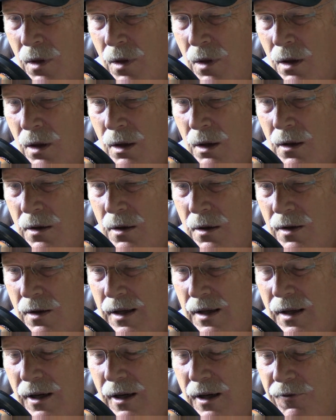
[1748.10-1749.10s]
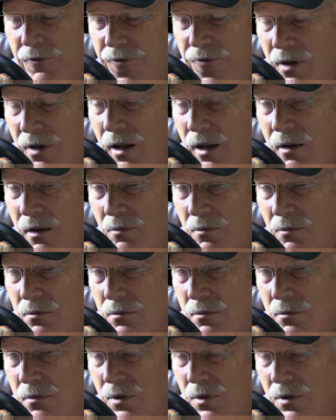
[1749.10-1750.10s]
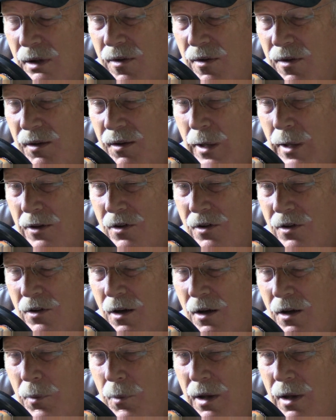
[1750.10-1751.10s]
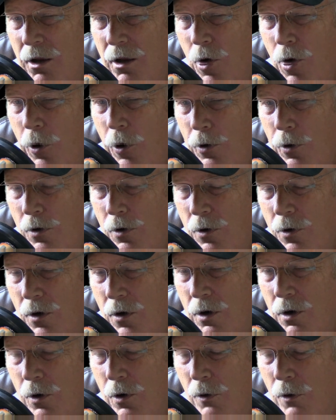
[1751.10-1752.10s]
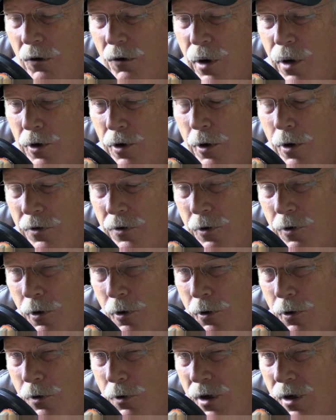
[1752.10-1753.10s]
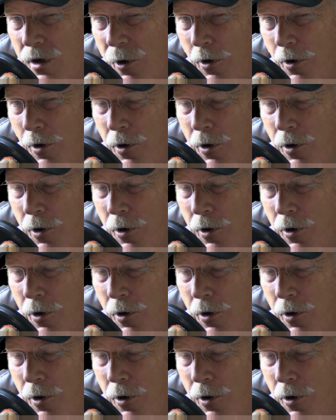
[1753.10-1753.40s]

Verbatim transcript: Because I get a feeling that some of that's going to be a little harder to do. And if we all start losing our health